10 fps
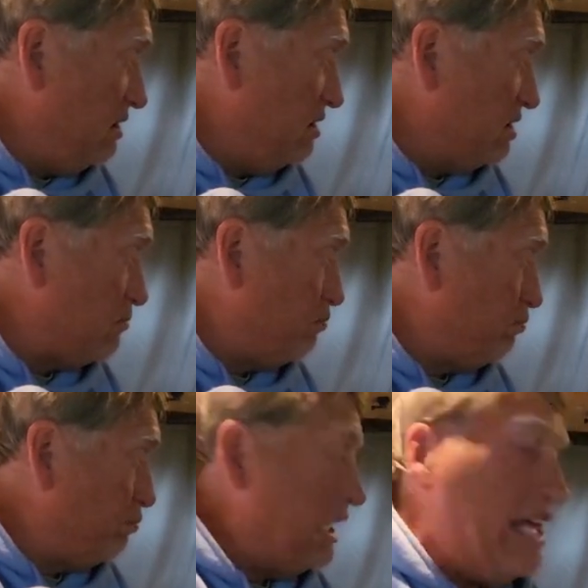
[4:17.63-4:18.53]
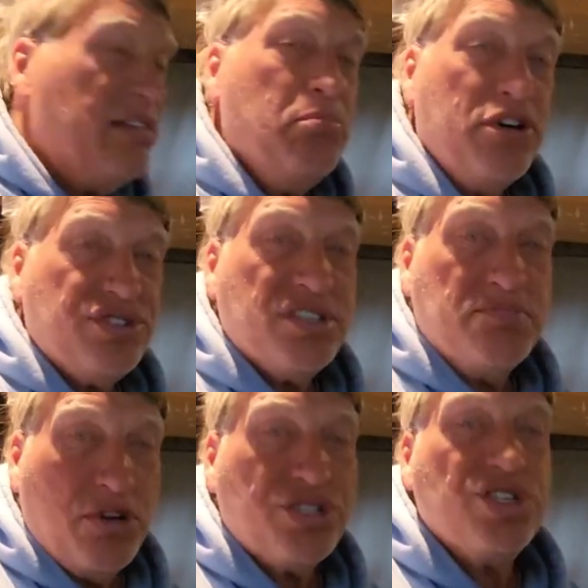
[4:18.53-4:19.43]
just plan
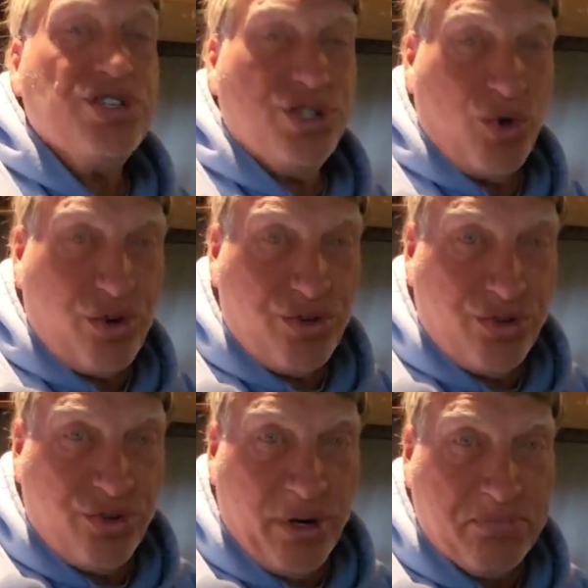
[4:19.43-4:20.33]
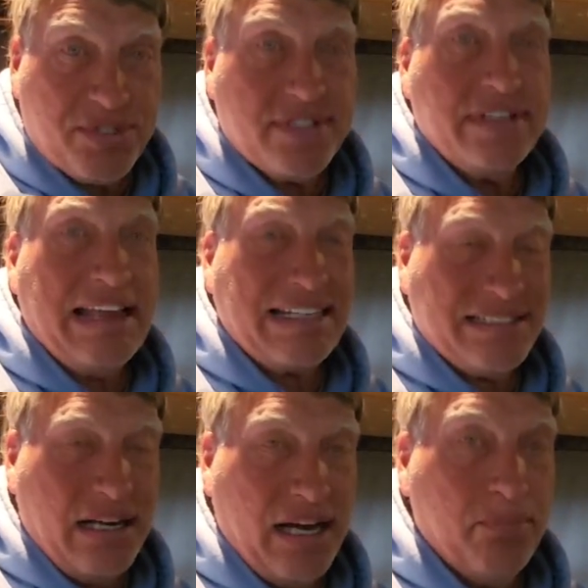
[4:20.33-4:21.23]
much, much shorter trips
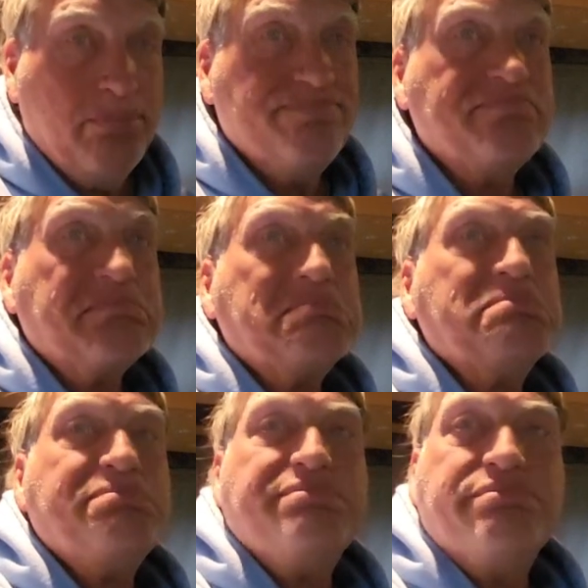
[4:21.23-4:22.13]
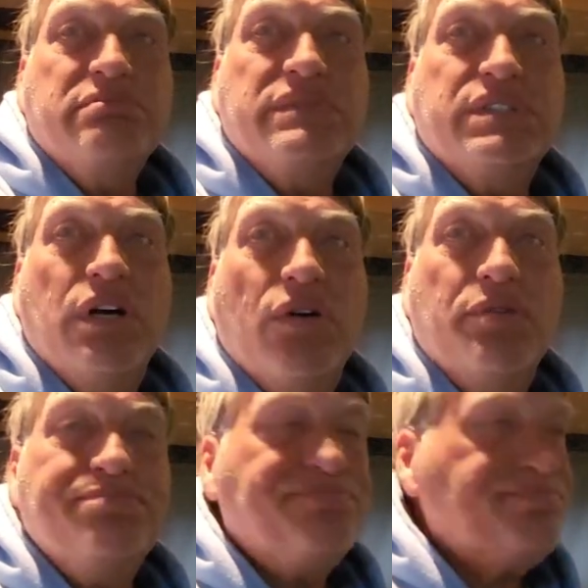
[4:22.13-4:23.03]
next time. So